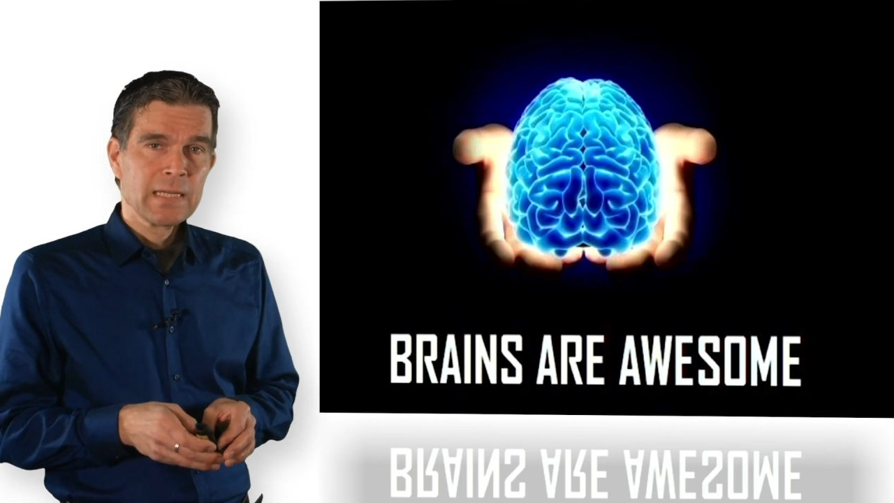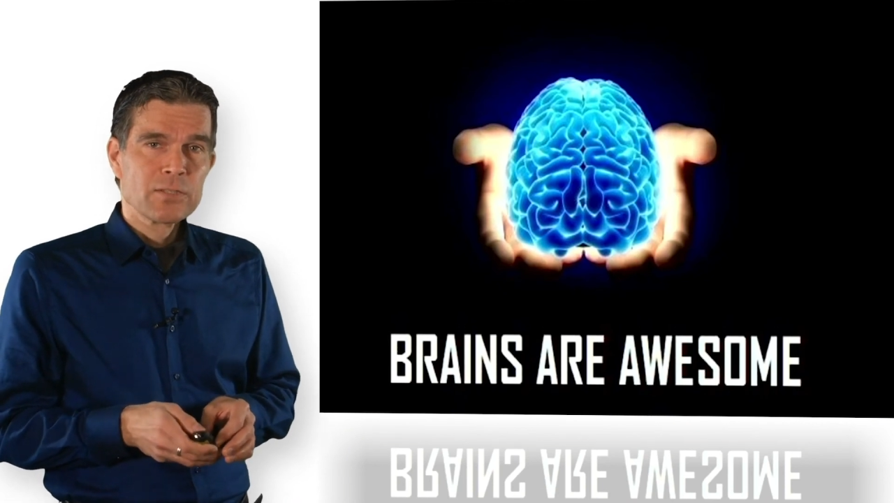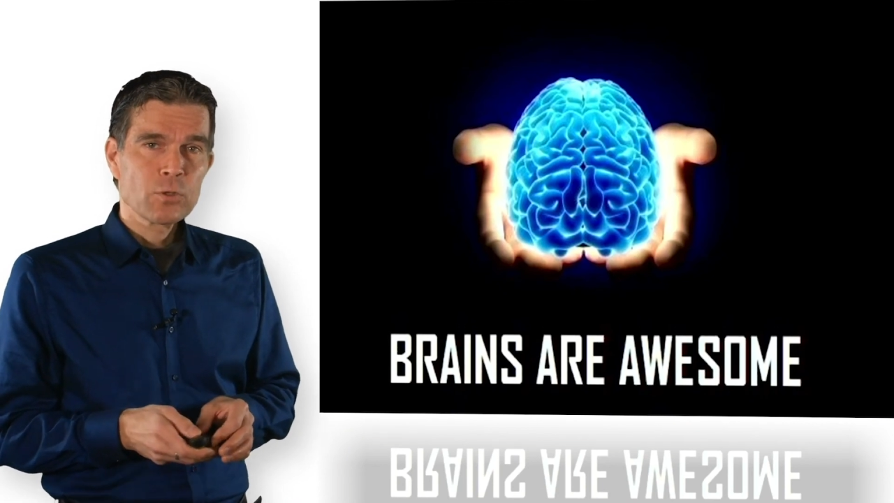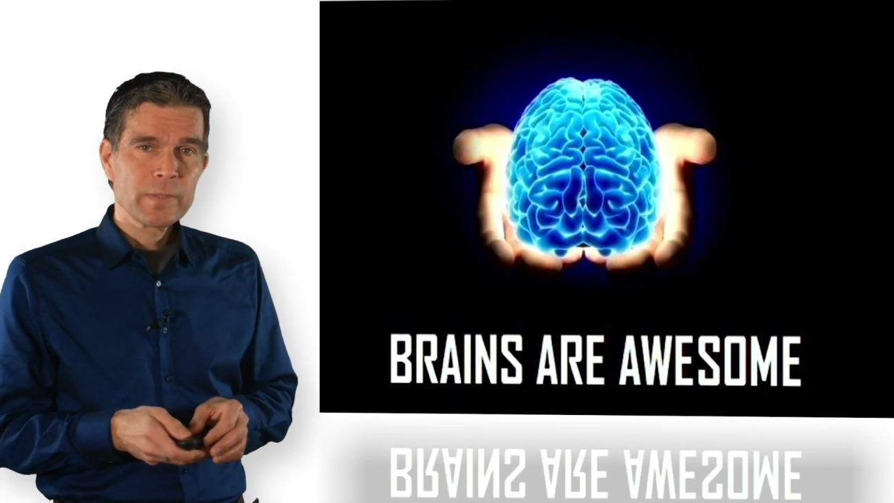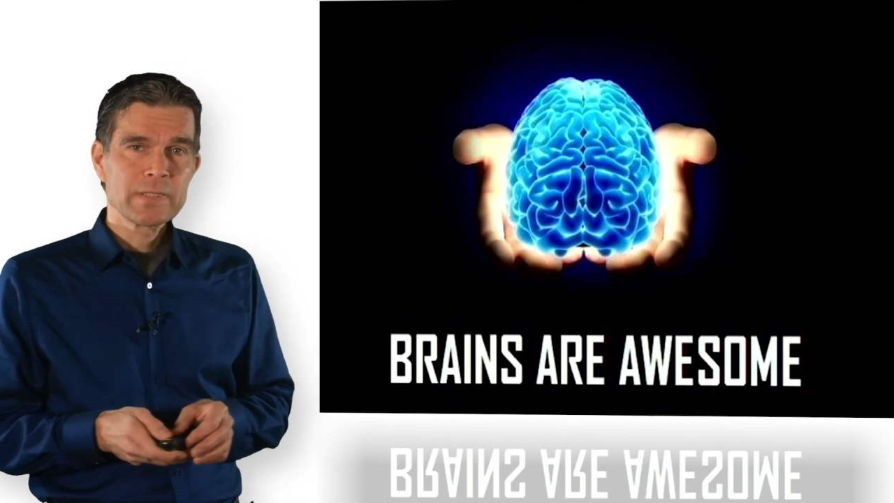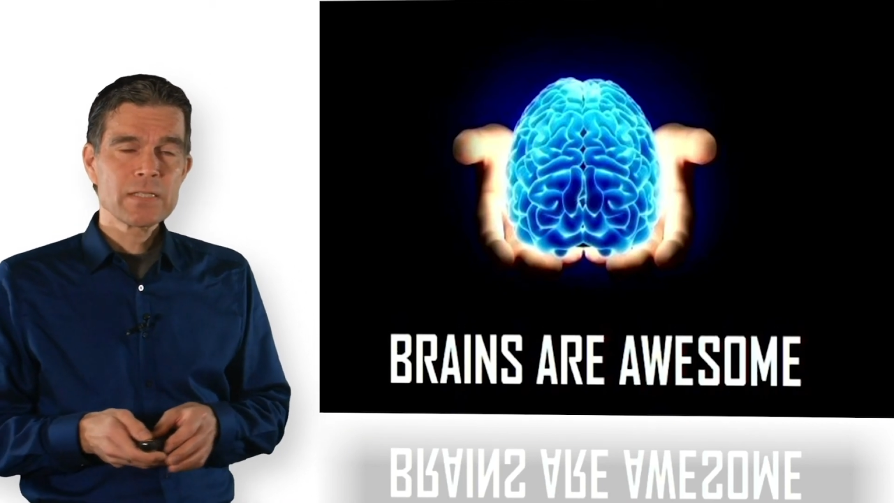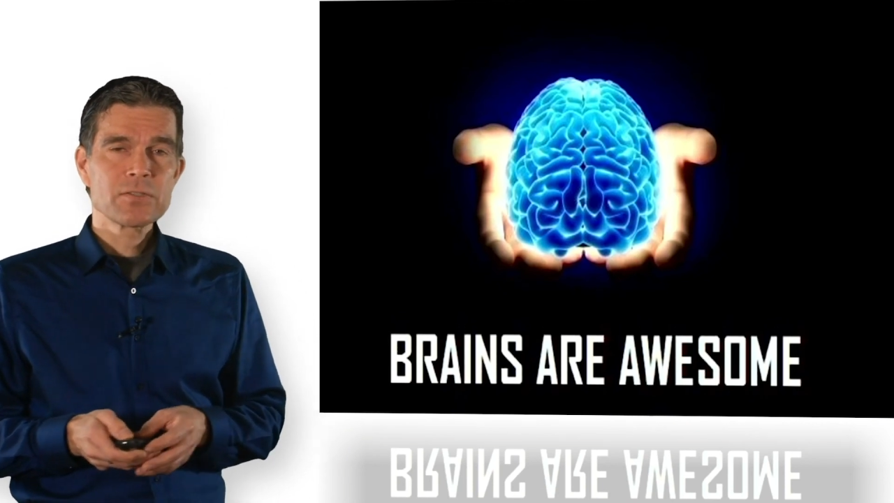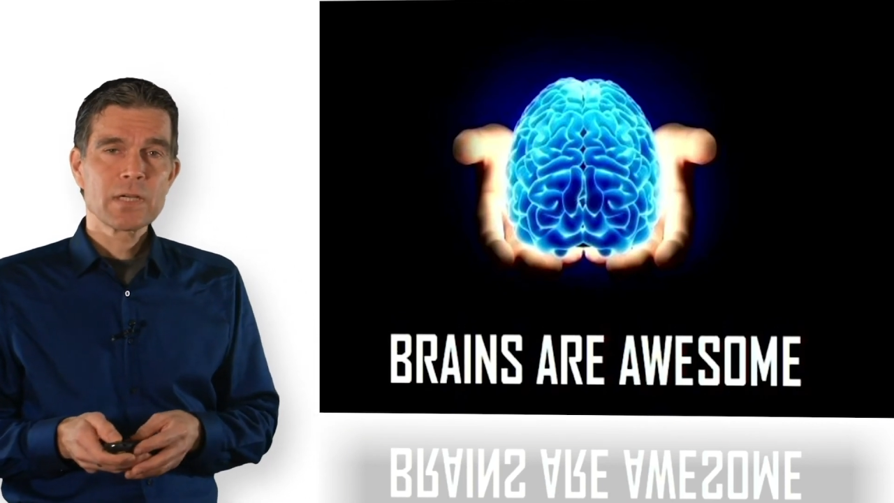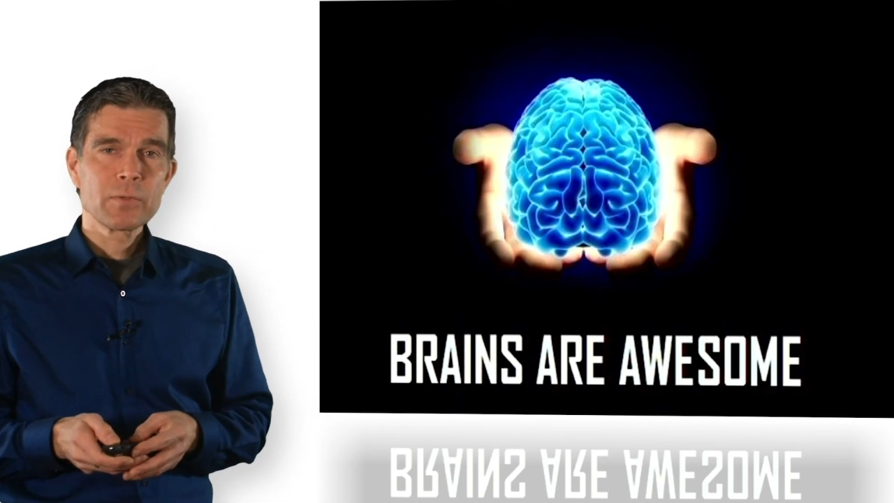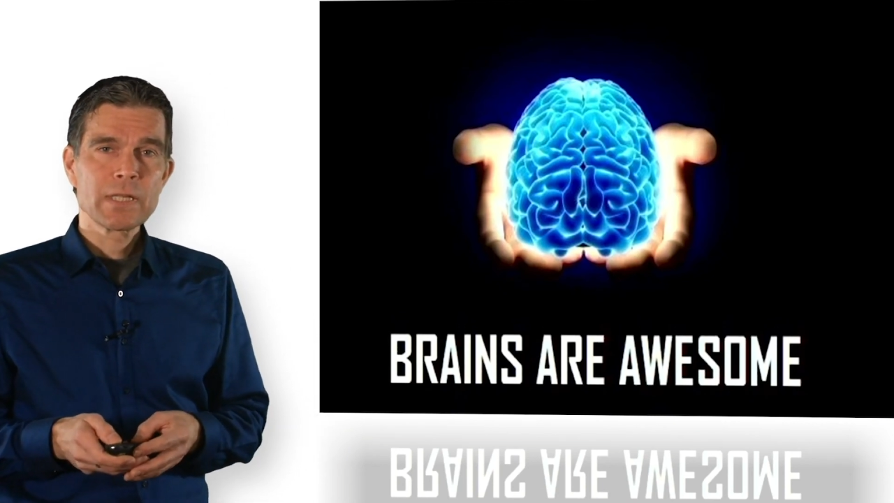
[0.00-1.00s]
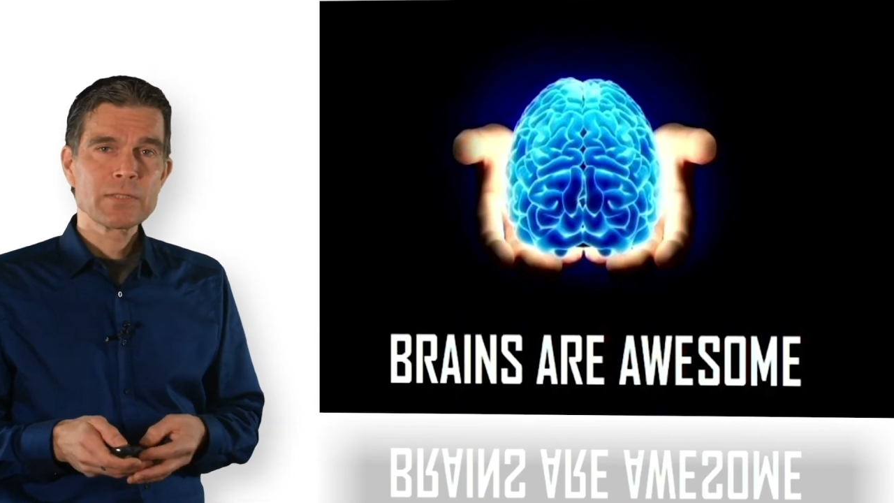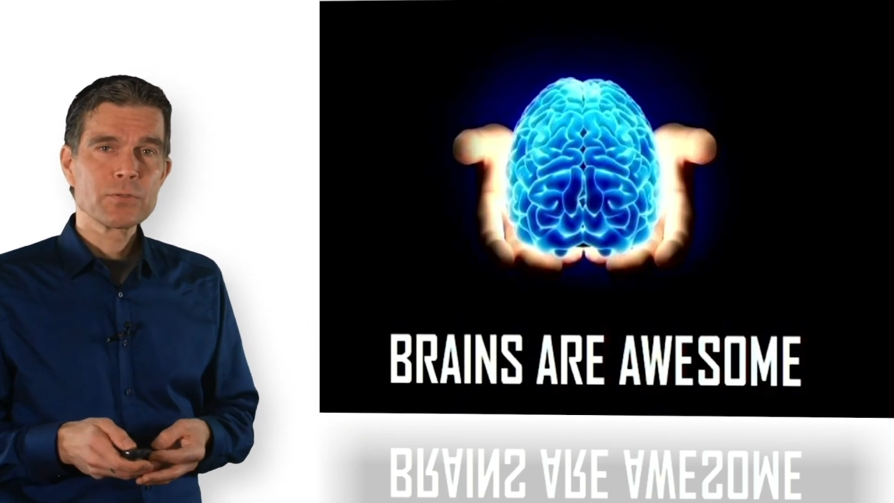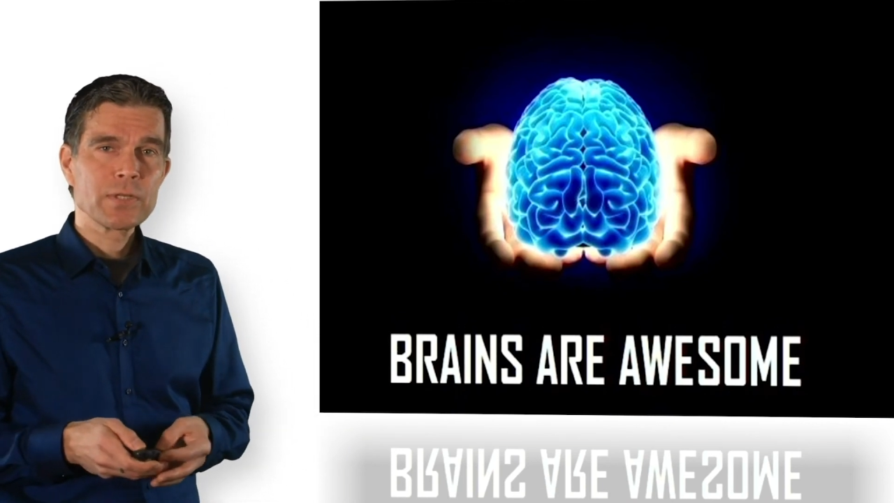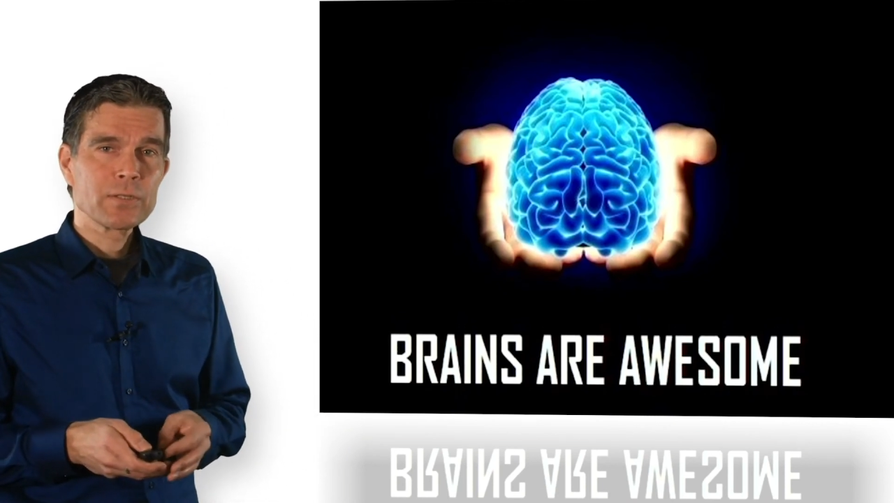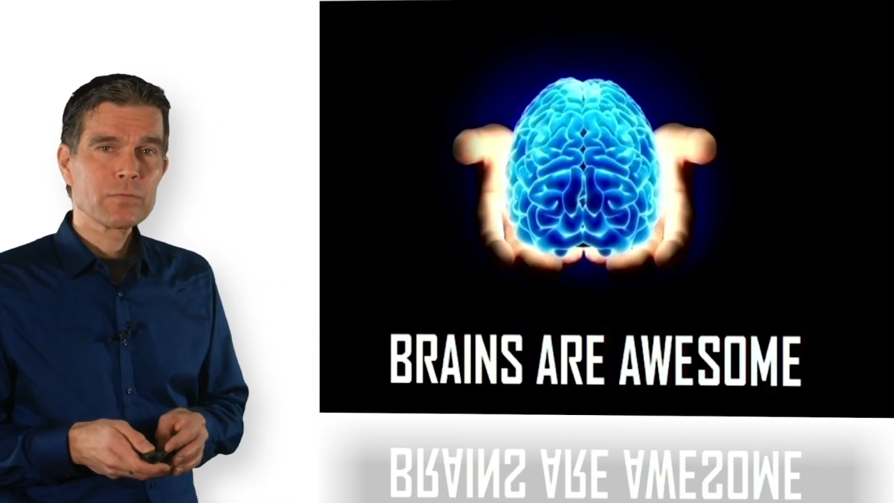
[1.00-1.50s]
So with that, I would like
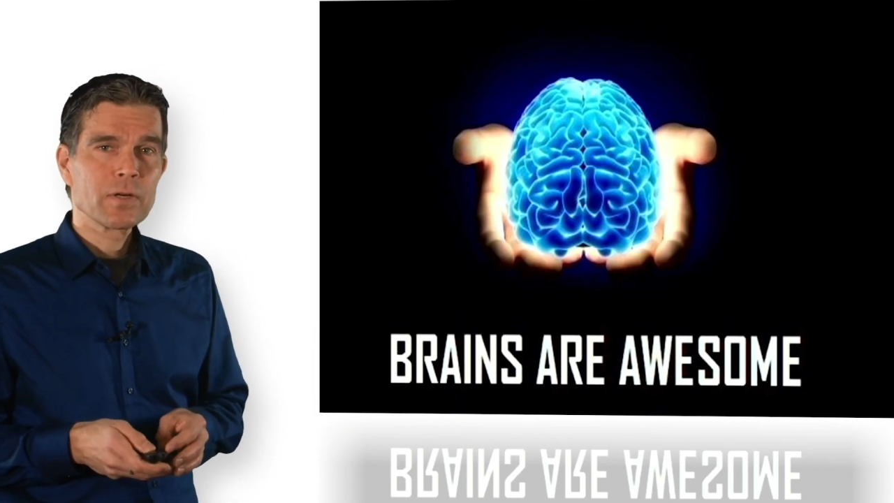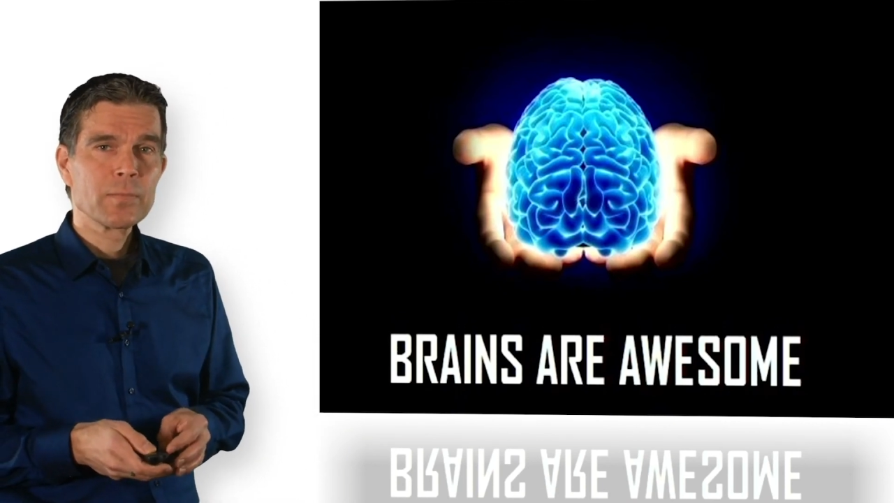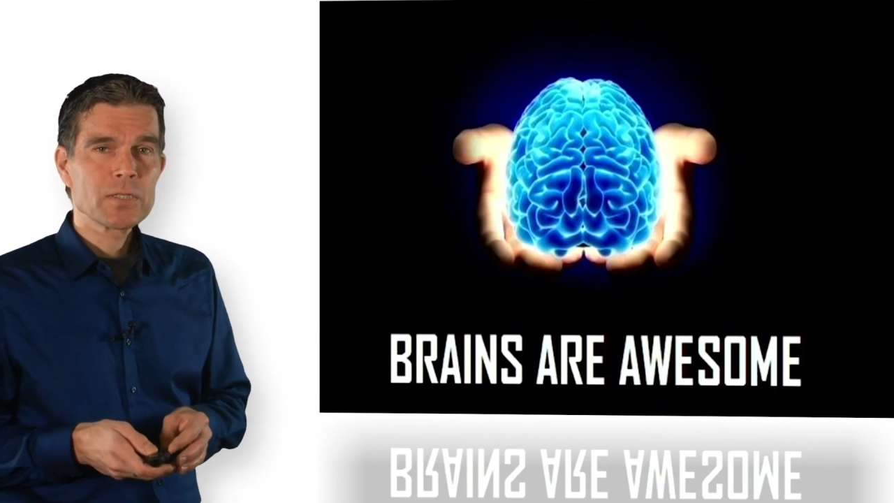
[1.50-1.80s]
to thank you very